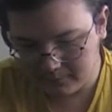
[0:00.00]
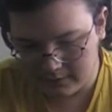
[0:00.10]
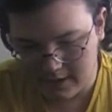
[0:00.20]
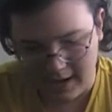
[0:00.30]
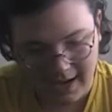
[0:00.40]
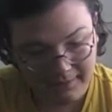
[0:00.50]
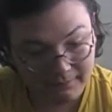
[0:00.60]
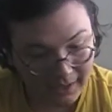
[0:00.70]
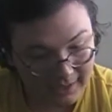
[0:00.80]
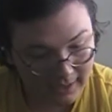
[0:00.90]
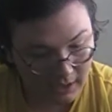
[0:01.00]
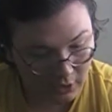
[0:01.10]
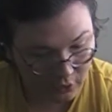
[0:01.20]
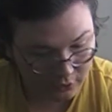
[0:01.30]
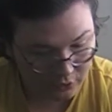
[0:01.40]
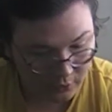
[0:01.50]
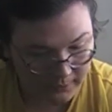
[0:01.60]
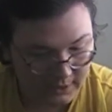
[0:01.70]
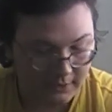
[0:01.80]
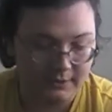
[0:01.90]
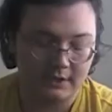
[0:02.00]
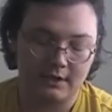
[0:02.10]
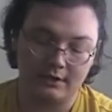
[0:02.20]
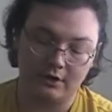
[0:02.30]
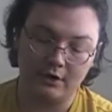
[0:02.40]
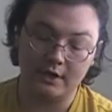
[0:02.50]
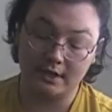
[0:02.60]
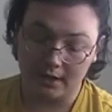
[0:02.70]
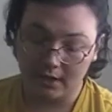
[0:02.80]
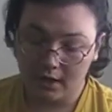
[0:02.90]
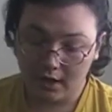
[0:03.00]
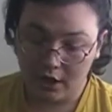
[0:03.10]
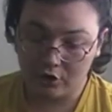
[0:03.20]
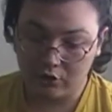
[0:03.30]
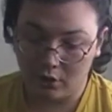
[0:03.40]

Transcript: yeah, I have not yet got all the trophies, obviously, because there is I